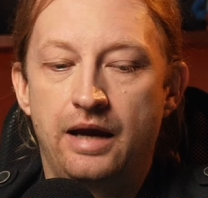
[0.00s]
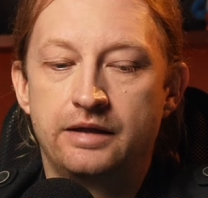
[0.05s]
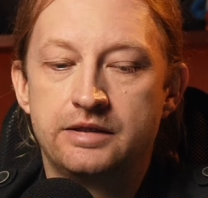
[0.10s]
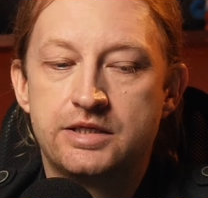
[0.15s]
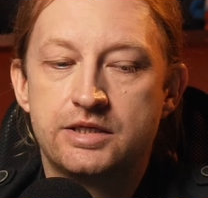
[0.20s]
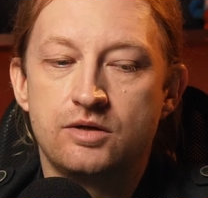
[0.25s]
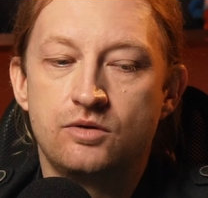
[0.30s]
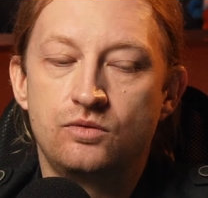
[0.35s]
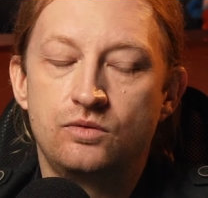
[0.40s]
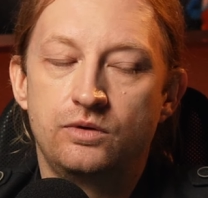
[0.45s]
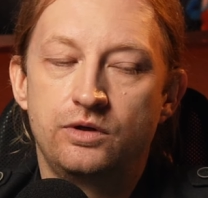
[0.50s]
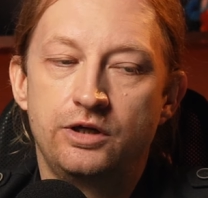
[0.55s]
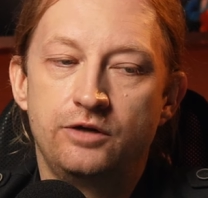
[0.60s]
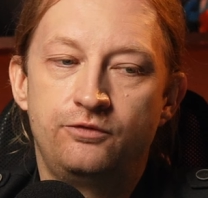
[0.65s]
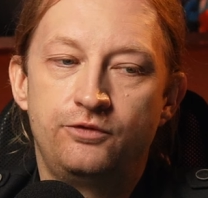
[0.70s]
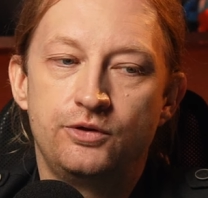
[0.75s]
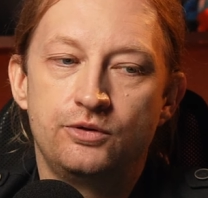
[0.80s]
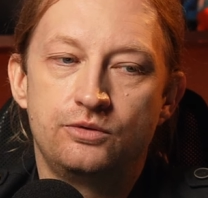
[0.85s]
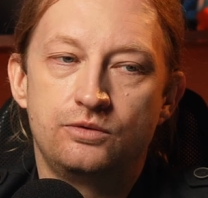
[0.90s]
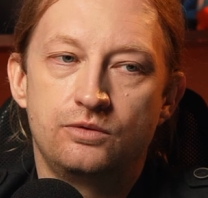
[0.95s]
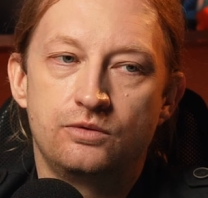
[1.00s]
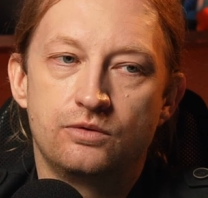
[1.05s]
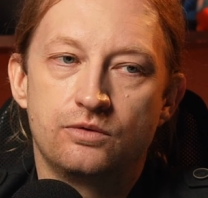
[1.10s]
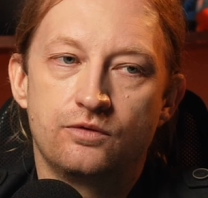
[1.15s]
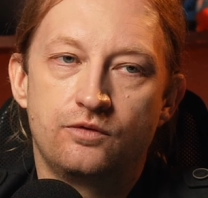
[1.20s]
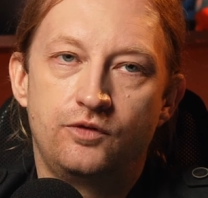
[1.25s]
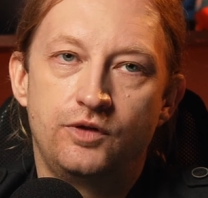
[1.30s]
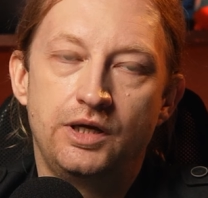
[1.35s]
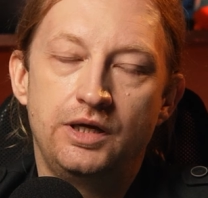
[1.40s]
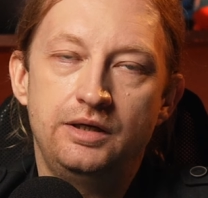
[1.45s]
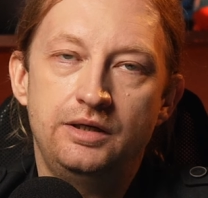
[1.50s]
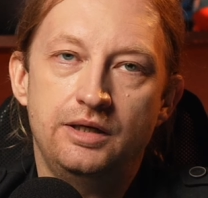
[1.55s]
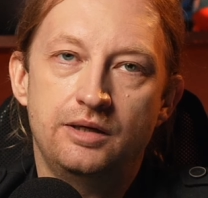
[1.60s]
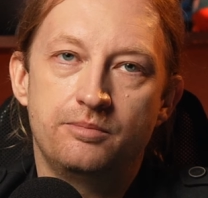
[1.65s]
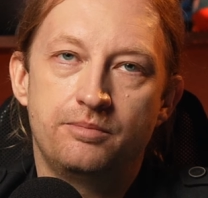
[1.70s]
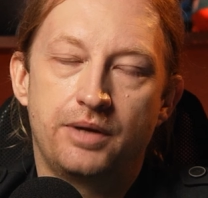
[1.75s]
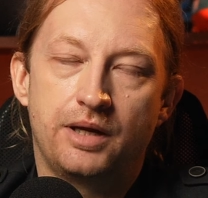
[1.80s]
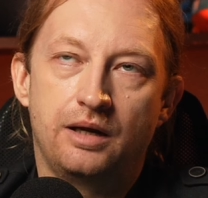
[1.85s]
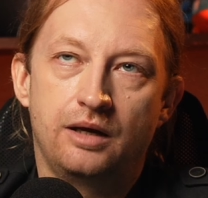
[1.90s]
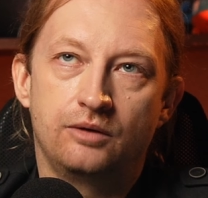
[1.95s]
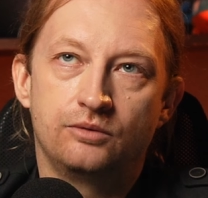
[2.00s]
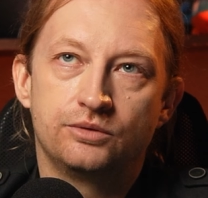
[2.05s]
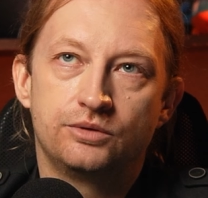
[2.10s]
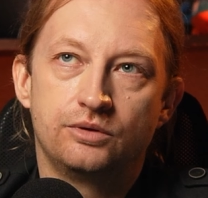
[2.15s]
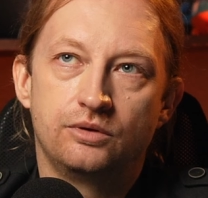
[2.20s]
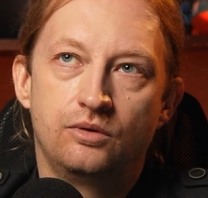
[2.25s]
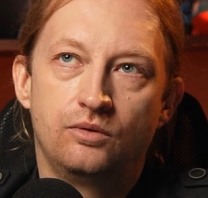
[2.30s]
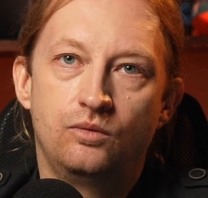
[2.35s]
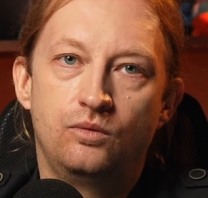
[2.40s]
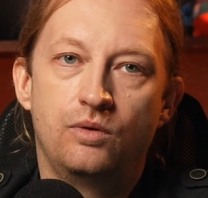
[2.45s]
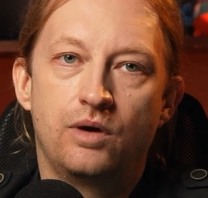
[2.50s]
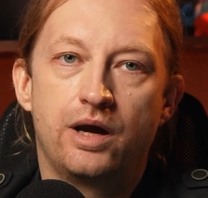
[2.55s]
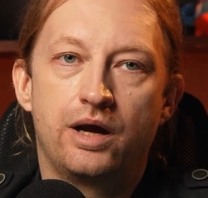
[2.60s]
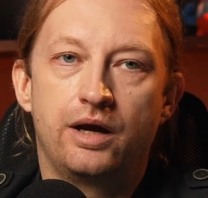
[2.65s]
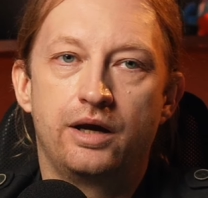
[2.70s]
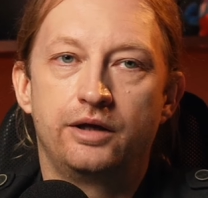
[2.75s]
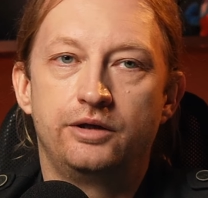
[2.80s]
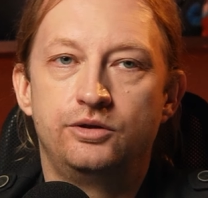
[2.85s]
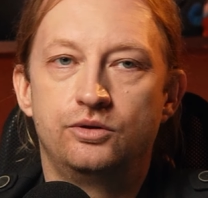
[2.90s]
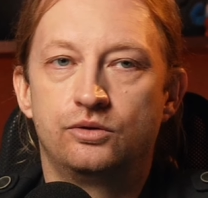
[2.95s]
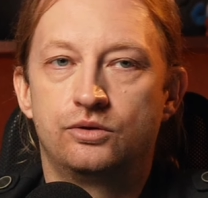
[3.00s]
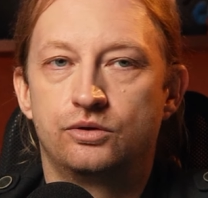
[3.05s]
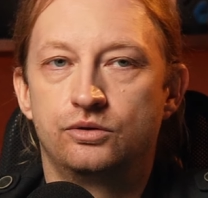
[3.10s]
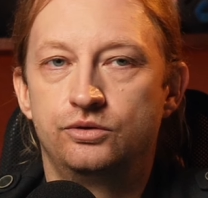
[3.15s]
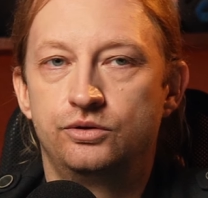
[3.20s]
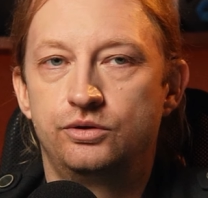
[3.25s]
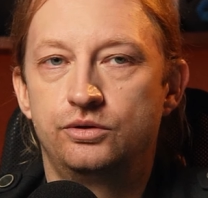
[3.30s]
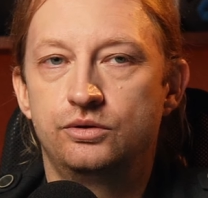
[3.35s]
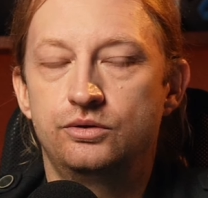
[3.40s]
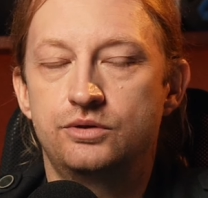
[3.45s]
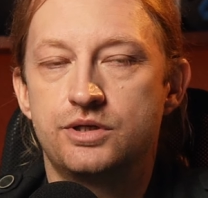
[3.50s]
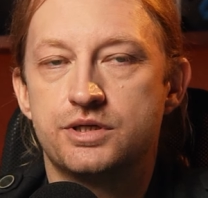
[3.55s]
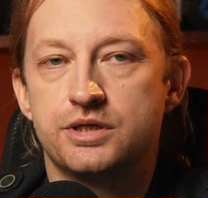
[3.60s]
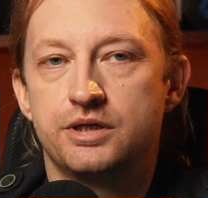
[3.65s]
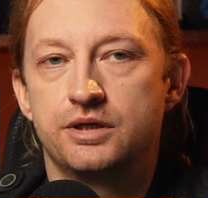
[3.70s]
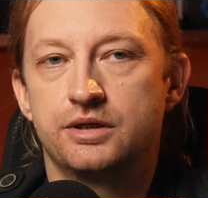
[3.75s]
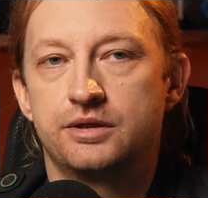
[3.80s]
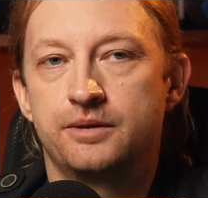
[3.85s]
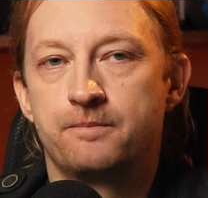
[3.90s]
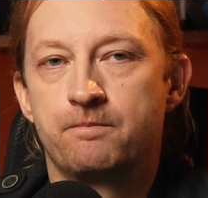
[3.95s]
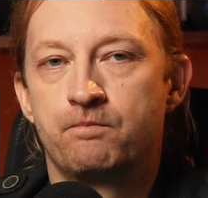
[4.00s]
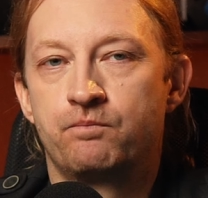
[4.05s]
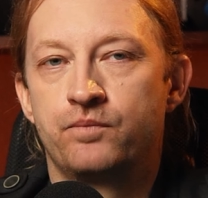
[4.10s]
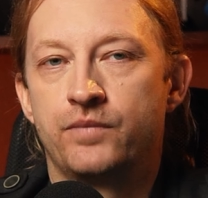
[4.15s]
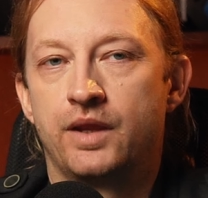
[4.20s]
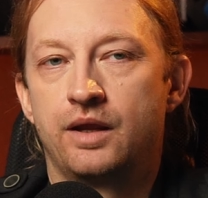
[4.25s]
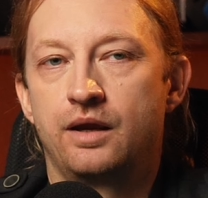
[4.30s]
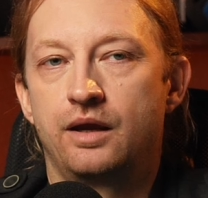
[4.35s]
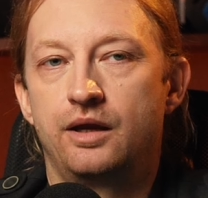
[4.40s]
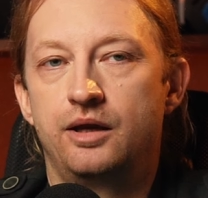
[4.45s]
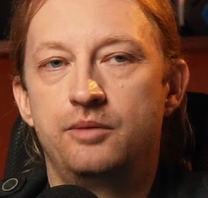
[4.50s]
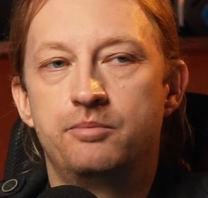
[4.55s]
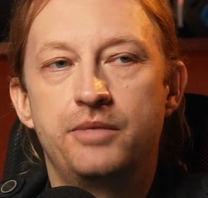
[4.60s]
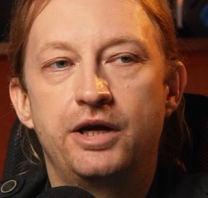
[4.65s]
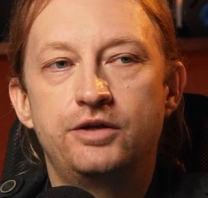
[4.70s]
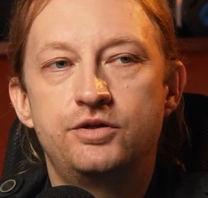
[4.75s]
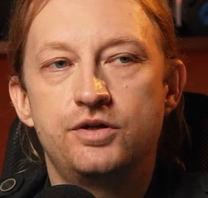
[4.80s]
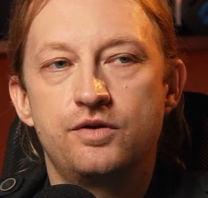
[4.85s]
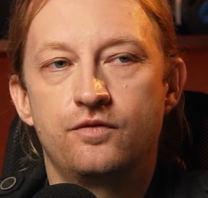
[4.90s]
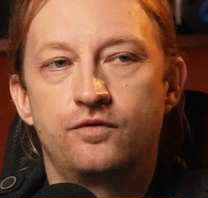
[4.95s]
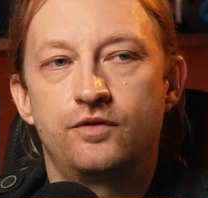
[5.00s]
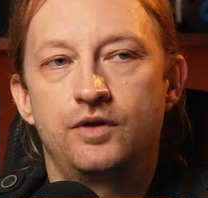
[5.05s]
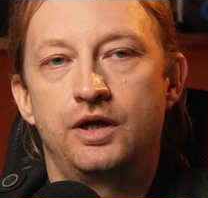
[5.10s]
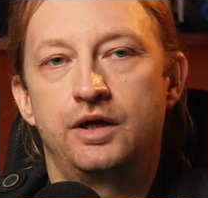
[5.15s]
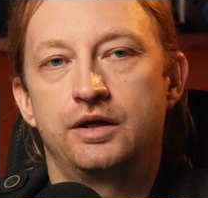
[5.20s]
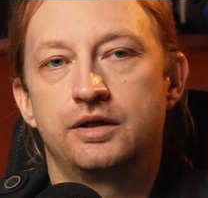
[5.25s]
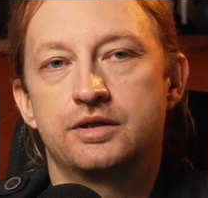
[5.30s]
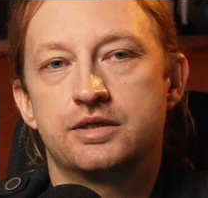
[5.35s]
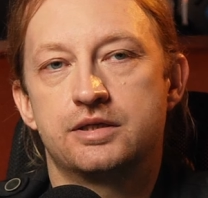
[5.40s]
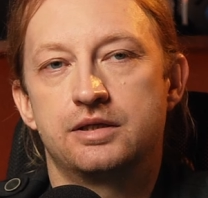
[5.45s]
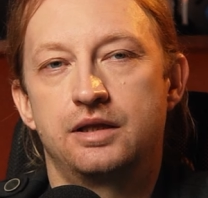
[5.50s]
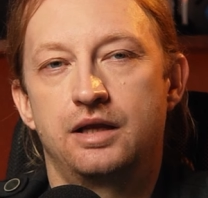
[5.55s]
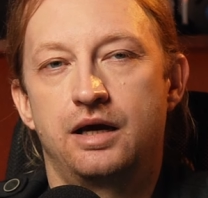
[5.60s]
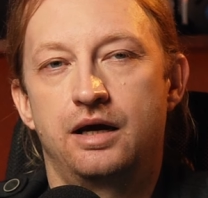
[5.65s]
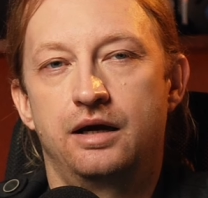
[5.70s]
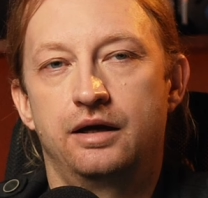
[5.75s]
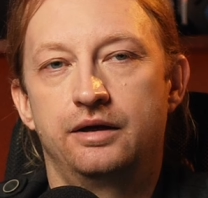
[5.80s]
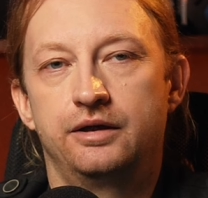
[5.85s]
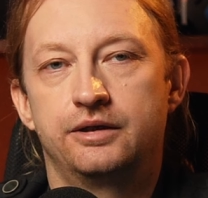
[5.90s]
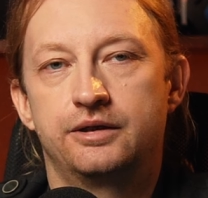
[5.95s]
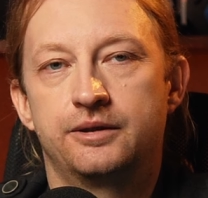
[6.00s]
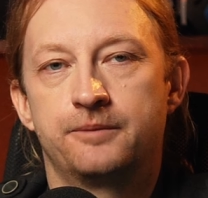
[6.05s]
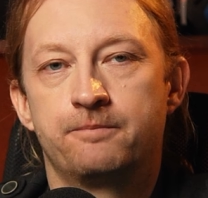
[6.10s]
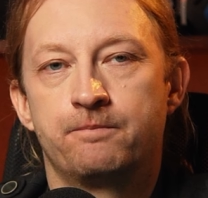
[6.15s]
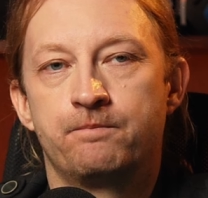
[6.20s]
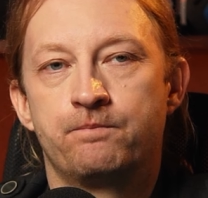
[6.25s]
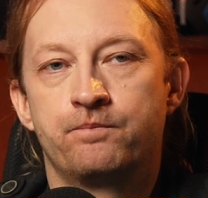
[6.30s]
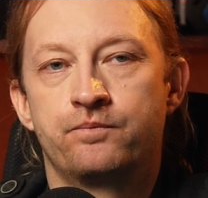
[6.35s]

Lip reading: And so if you think about where you could use it, imagine things like